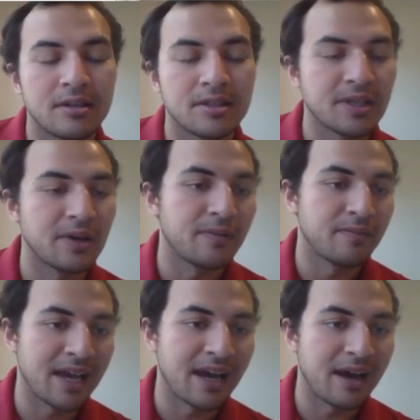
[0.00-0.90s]
So
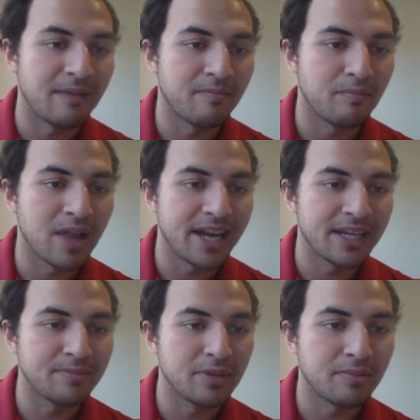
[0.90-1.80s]
yeah, I'm
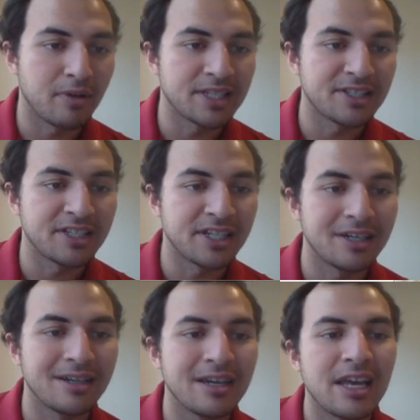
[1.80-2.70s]
planning to put pressure here.